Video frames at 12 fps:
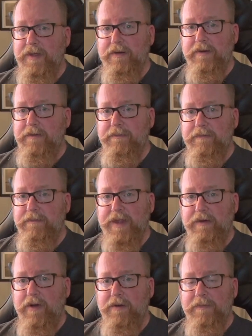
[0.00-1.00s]
There
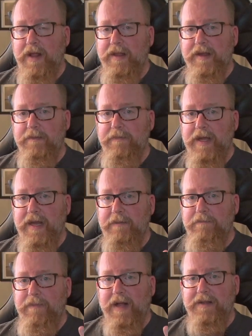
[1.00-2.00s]
aren't many
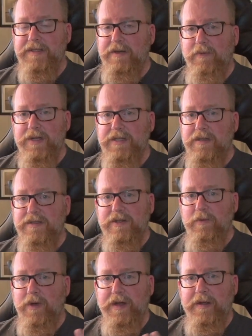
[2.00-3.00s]
bells and whistles
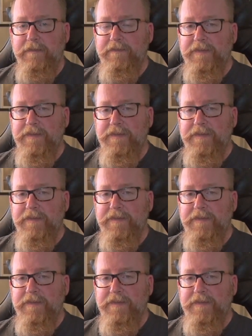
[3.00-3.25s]
to it.